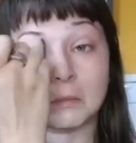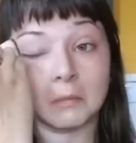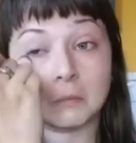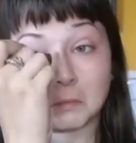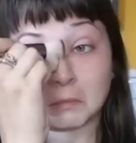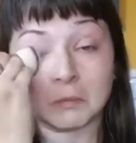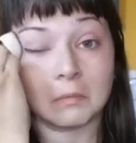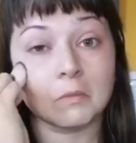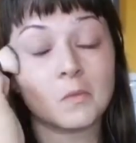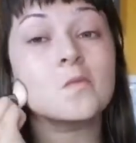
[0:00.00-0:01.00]
but
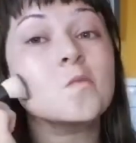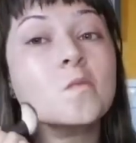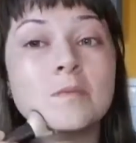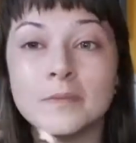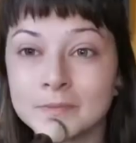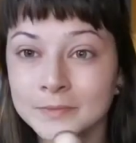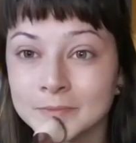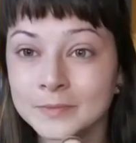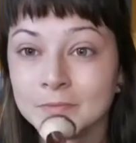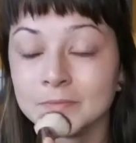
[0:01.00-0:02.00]
again, it was so well
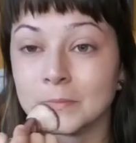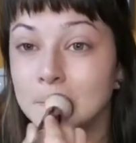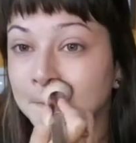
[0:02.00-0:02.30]
made that